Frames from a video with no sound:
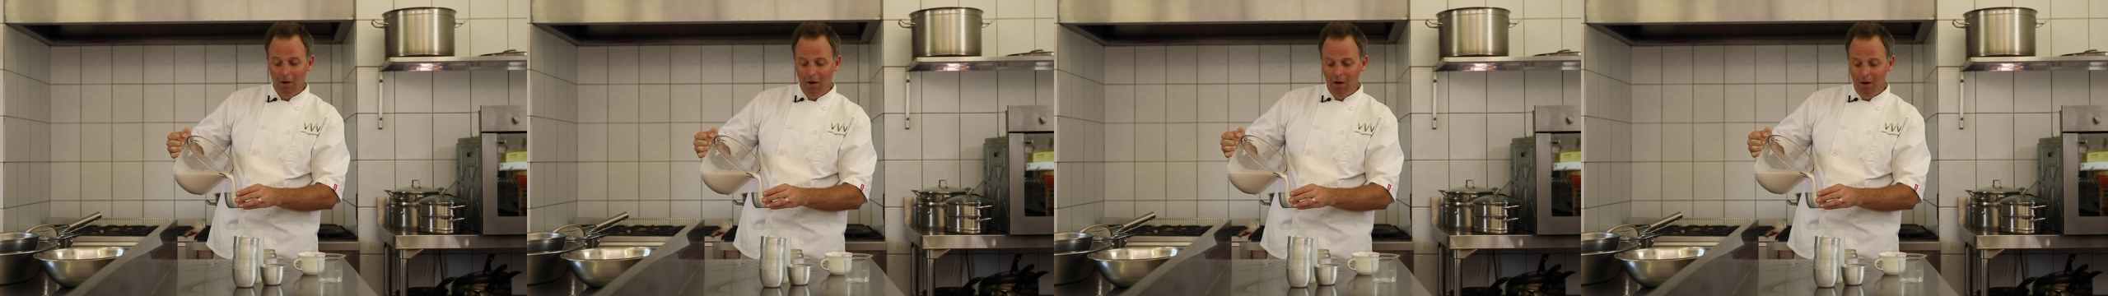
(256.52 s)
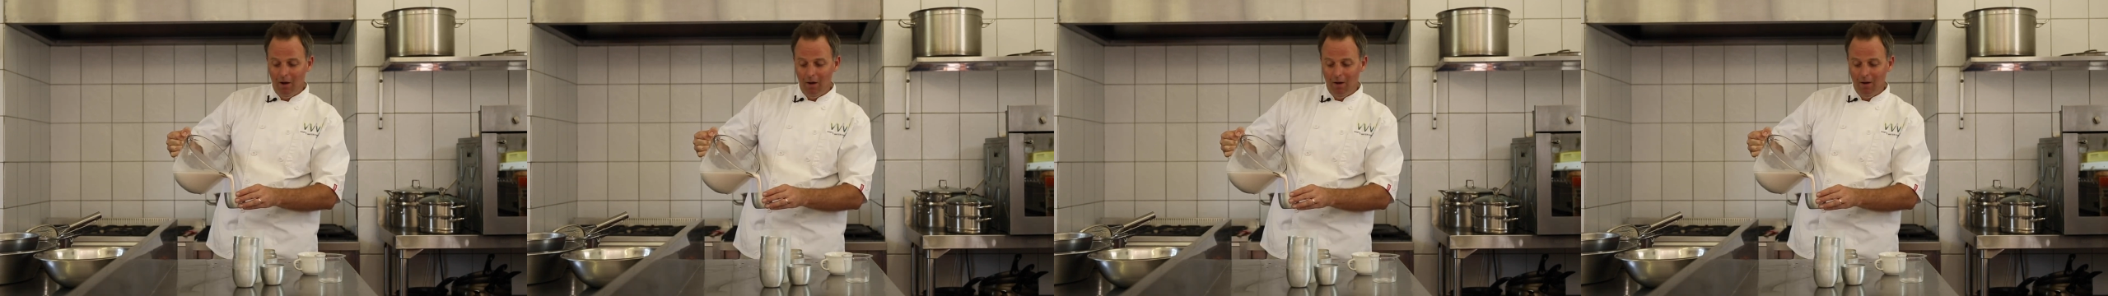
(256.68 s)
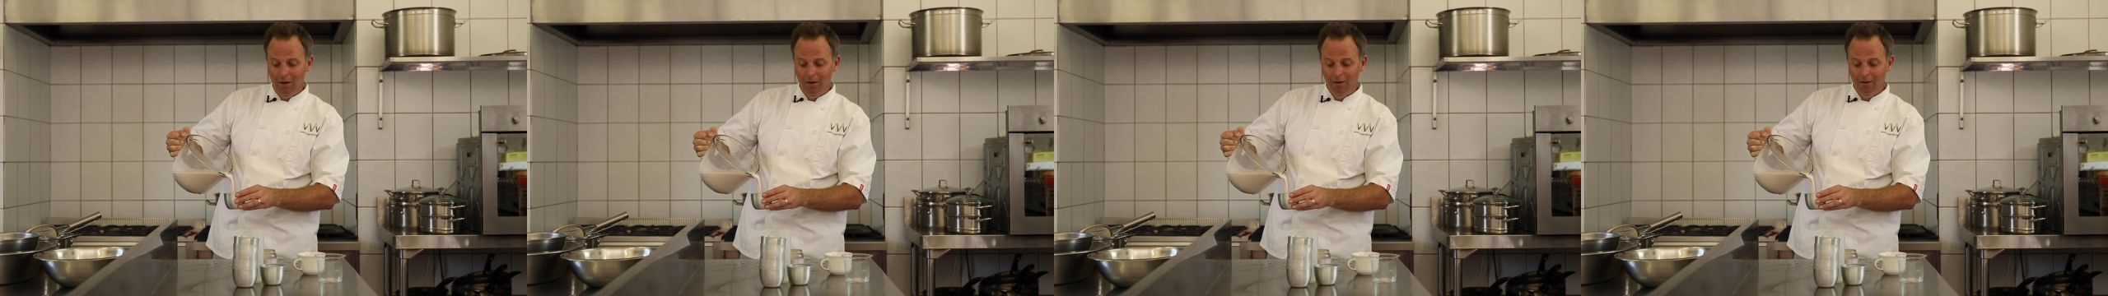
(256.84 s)

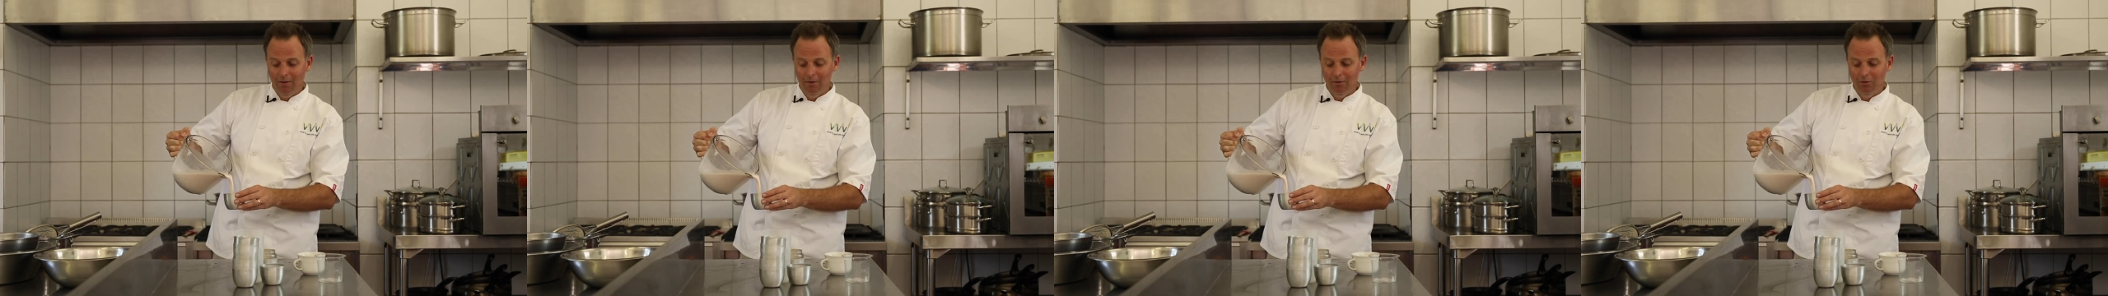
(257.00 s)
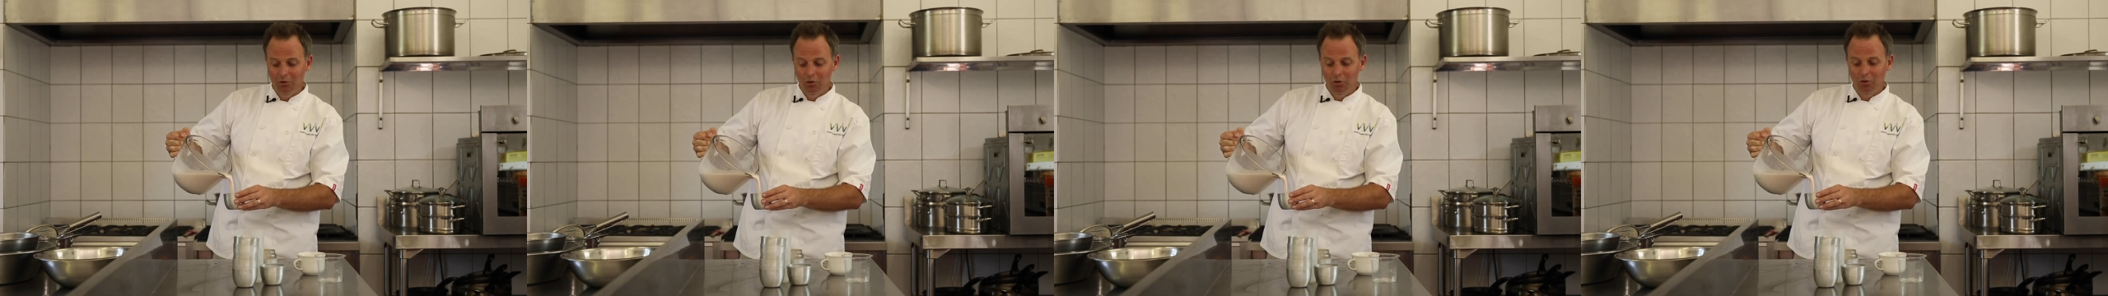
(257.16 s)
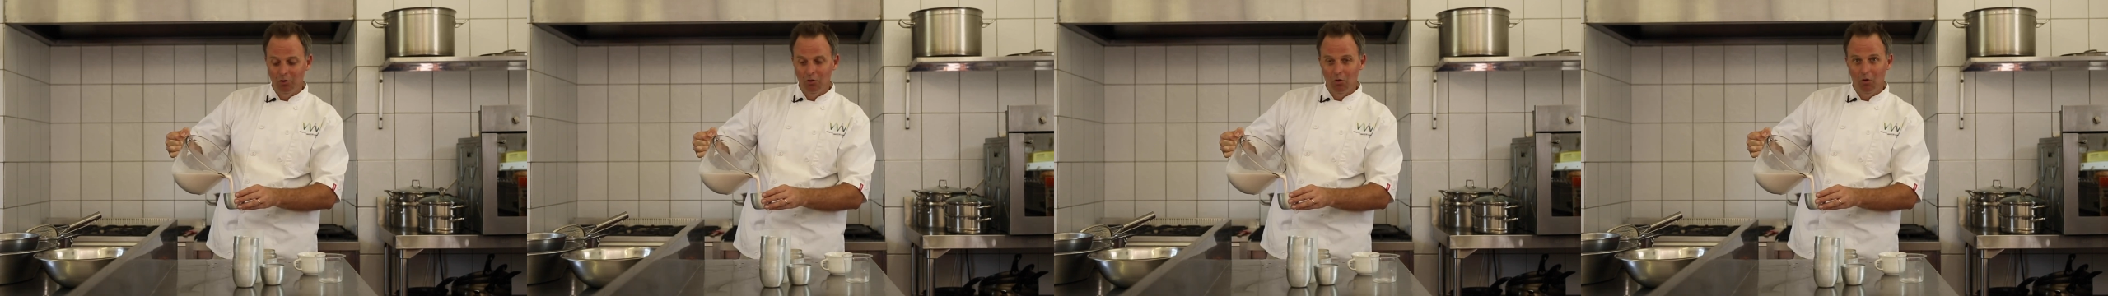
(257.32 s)
my
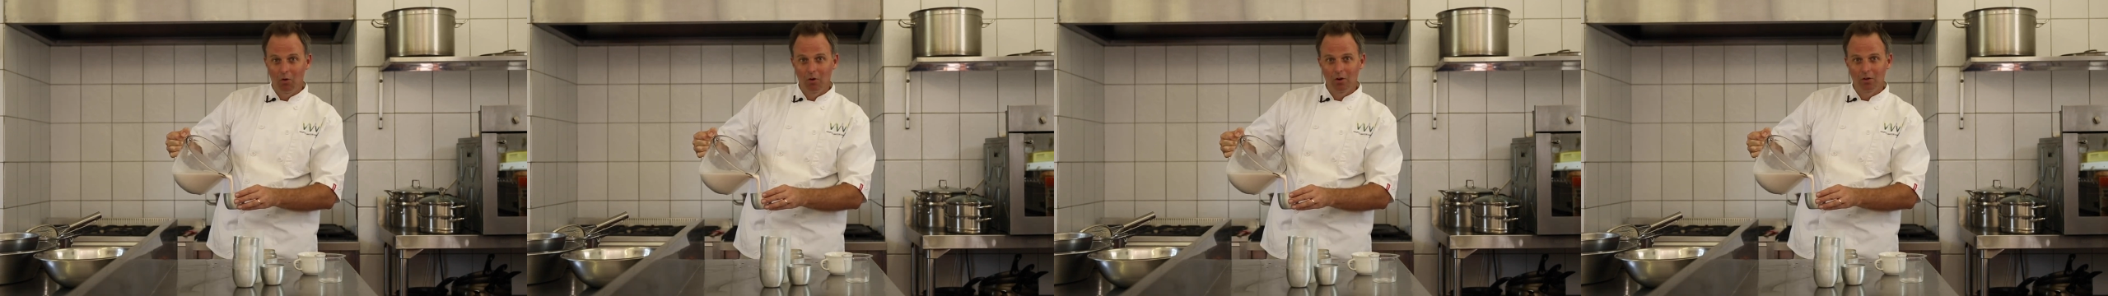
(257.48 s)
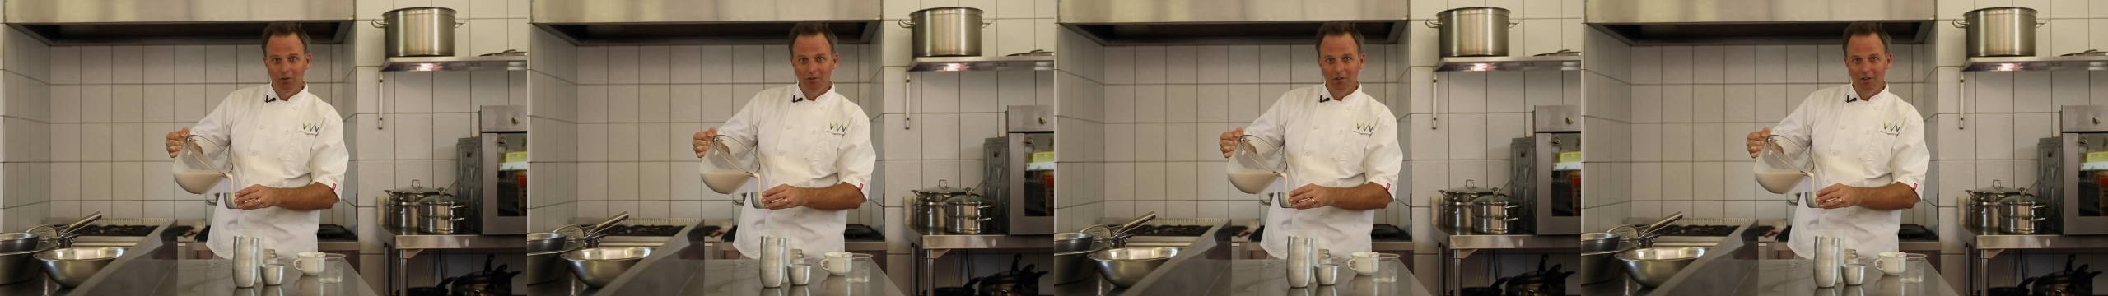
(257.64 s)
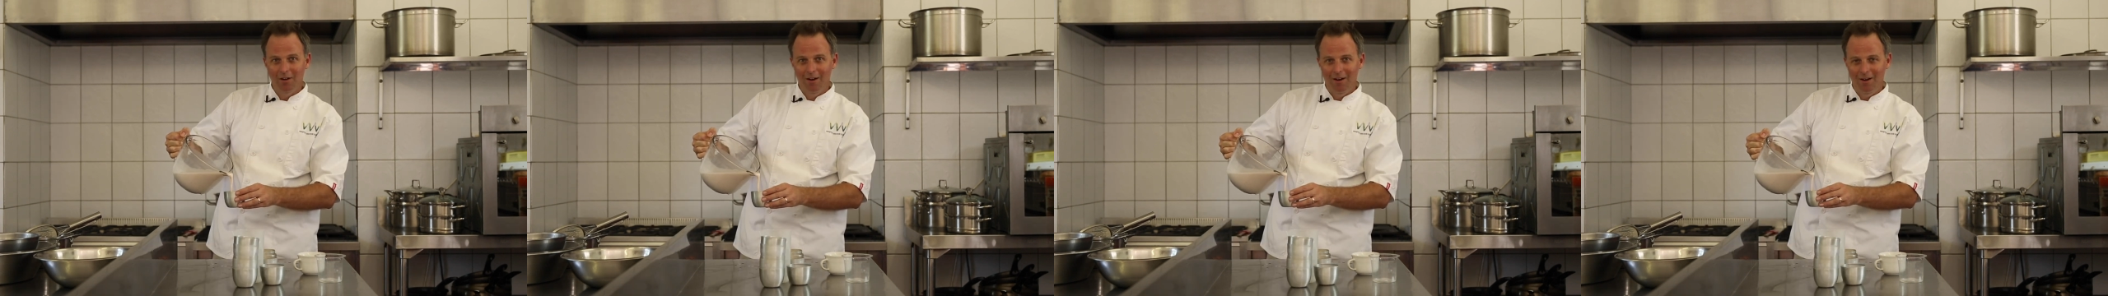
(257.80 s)

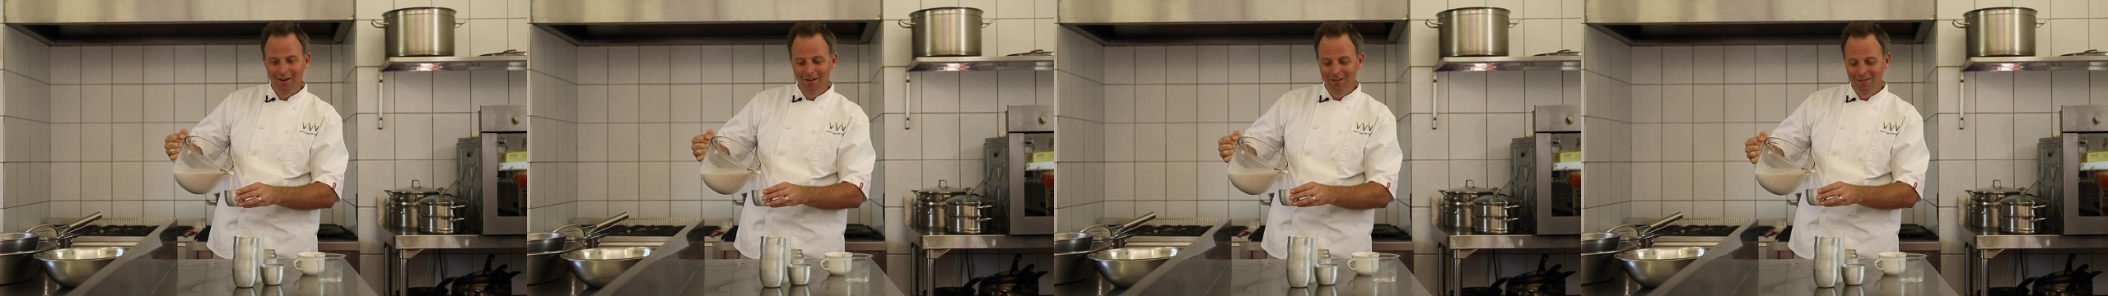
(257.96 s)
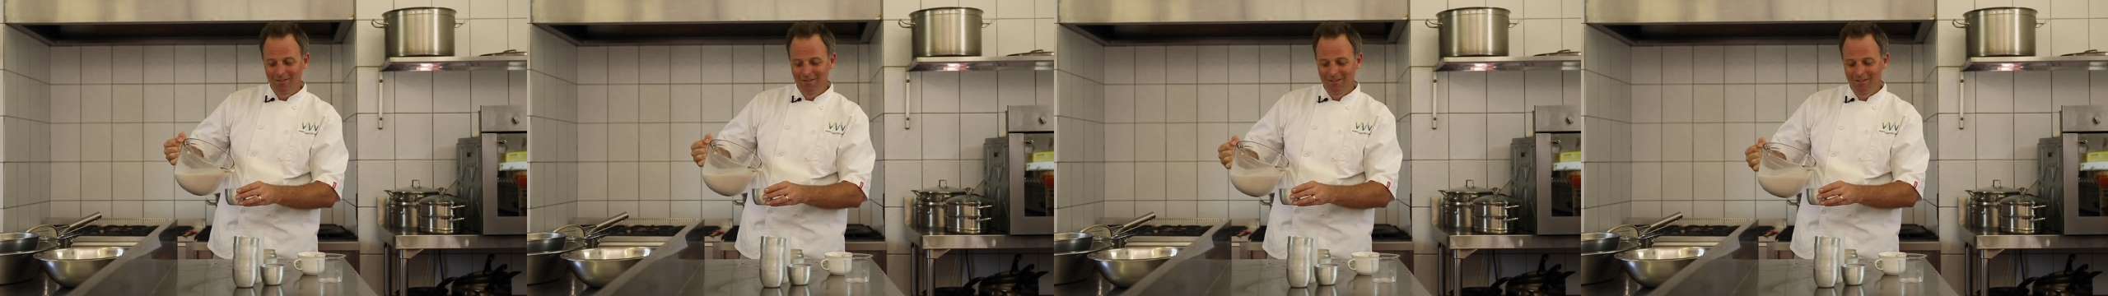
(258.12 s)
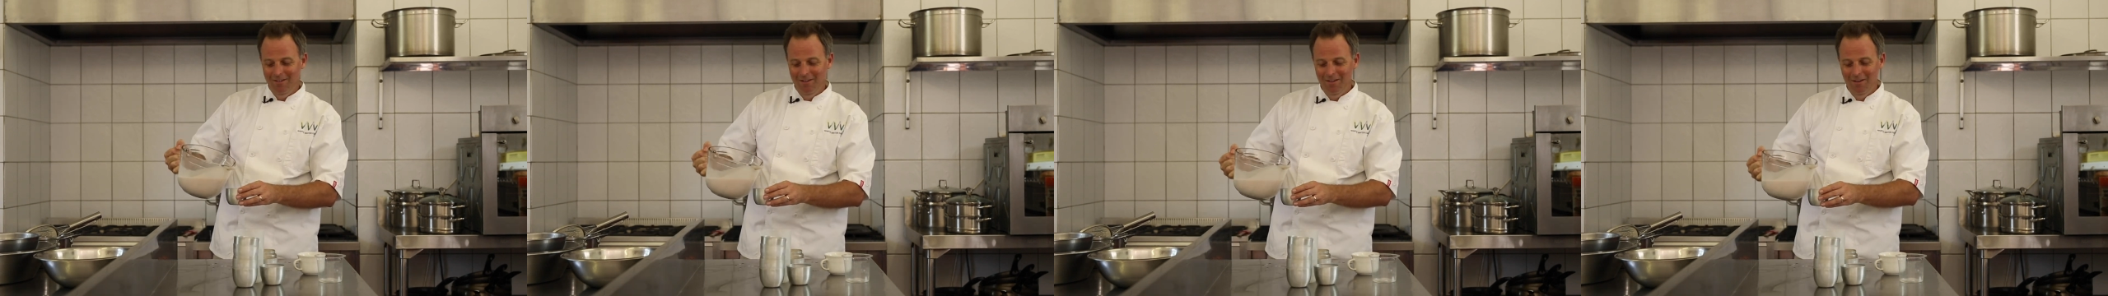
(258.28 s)
tutorial
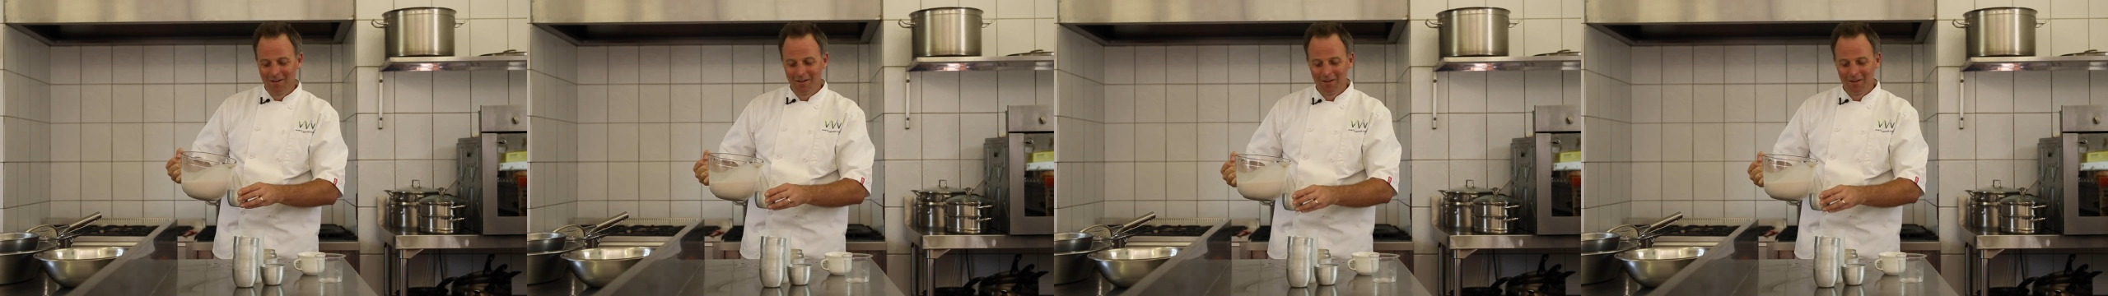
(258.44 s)
today.